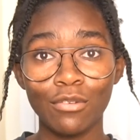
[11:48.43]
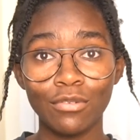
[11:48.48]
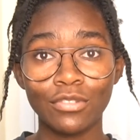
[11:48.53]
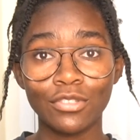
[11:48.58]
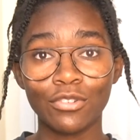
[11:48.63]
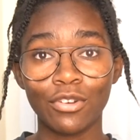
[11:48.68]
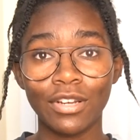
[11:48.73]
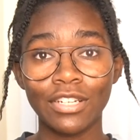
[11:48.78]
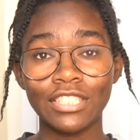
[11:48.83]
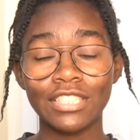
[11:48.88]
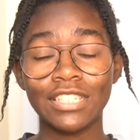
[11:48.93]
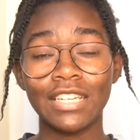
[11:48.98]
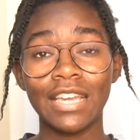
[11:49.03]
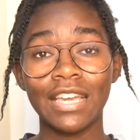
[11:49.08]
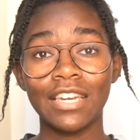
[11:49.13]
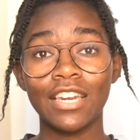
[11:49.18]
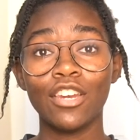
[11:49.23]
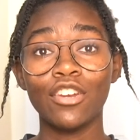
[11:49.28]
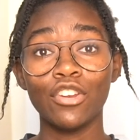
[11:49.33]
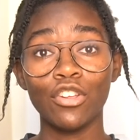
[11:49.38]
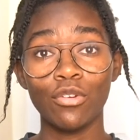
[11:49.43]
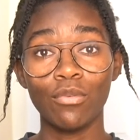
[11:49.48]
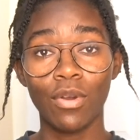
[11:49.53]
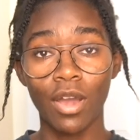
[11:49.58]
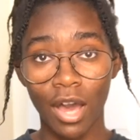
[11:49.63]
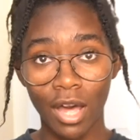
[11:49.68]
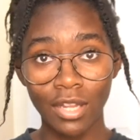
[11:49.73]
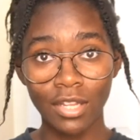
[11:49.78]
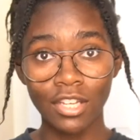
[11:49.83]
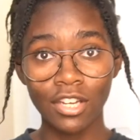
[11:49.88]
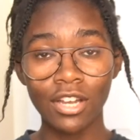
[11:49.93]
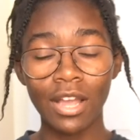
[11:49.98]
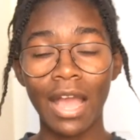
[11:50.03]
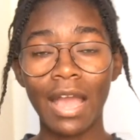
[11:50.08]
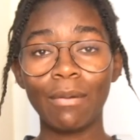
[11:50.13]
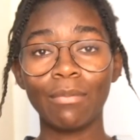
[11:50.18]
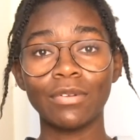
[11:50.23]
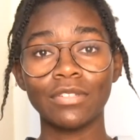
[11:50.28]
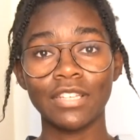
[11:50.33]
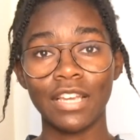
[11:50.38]
scrunchie in a new color,
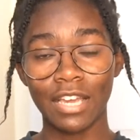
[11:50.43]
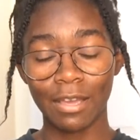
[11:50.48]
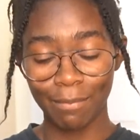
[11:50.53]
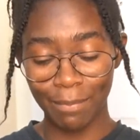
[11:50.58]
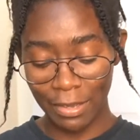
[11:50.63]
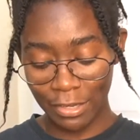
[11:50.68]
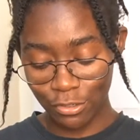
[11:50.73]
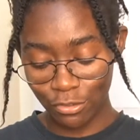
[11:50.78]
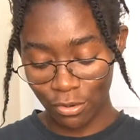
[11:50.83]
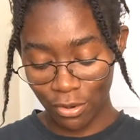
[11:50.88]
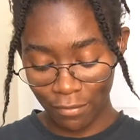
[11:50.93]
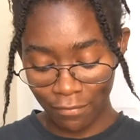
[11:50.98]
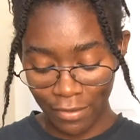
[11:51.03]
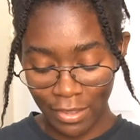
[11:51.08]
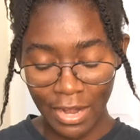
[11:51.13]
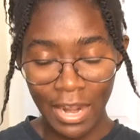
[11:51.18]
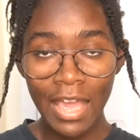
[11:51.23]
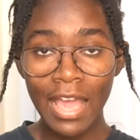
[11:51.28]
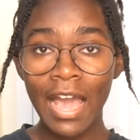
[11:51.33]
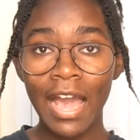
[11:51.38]
I will take a picture of it.